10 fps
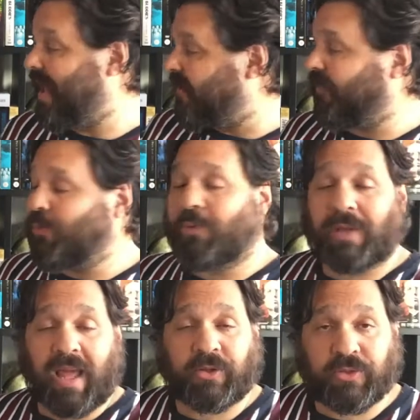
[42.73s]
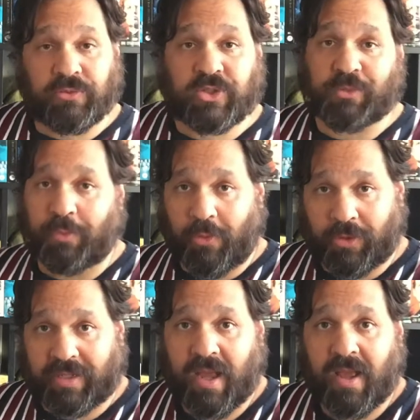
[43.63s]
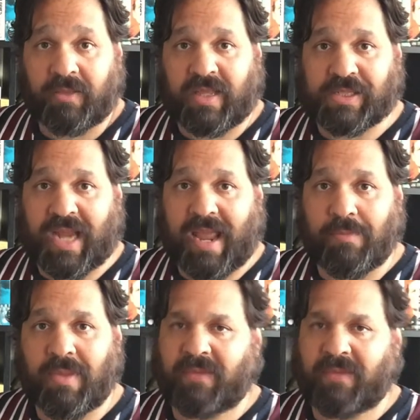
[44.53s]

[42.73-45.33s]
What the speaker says: if you would like to support this game.